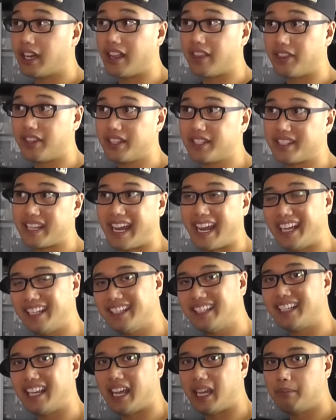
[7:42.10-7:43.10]
got this and
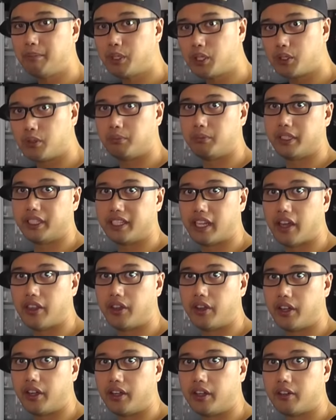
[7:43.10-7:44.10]
the GameCube
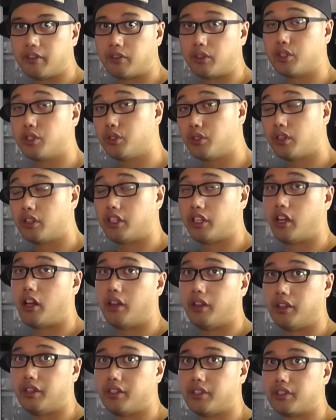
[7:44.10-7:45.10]
together for
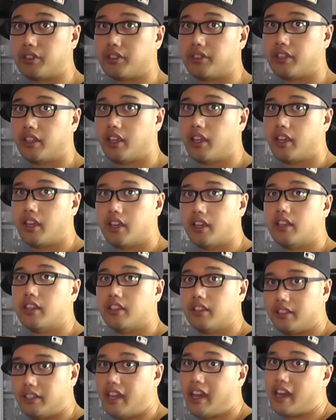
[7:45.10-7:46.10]
$200.
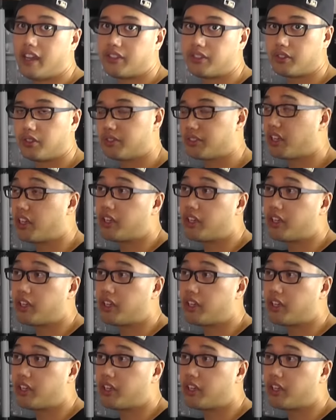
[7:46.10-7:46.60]
Really? Yeah, so it was